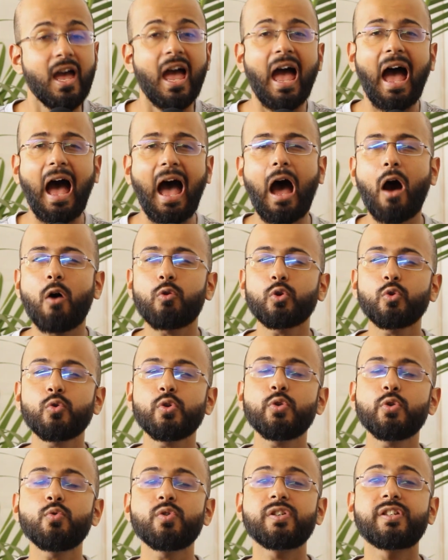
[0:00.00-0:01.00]
How do
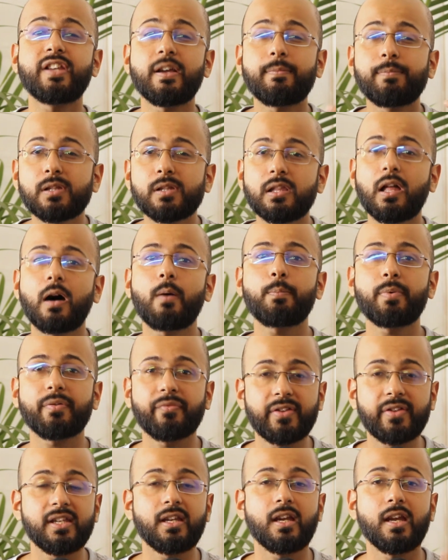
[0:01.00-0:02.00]
you develop
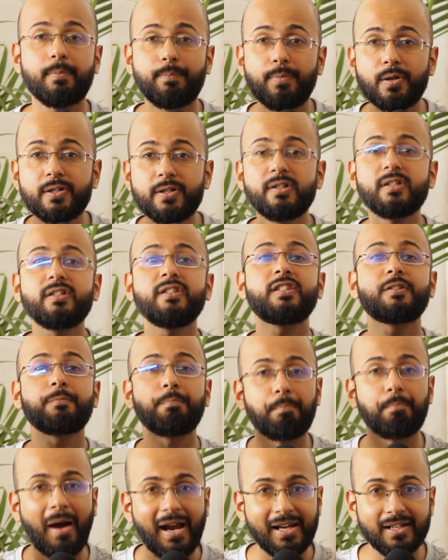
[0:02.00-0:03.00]
the abundance
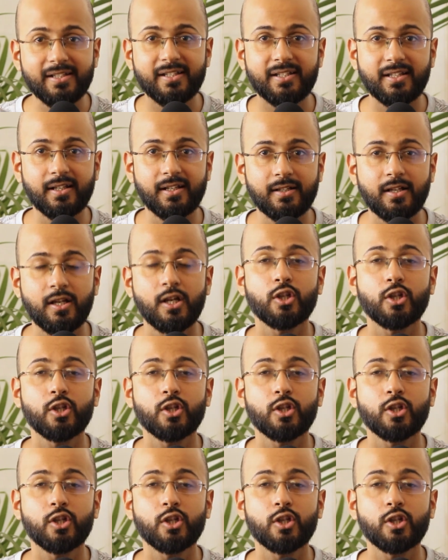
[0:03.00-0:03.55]
mindset